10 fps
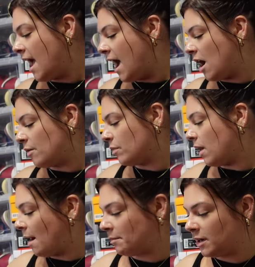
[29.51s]
Um,
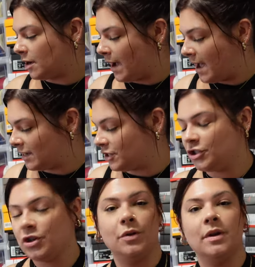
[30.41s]
I'm going to go ahead and
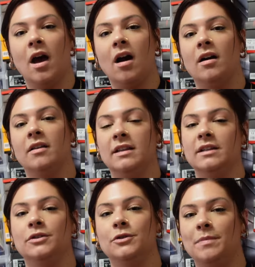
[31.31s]
show y'all
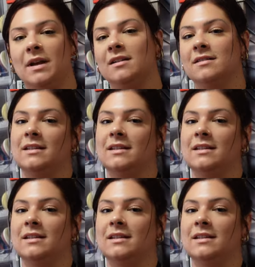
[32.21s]
these two pairs.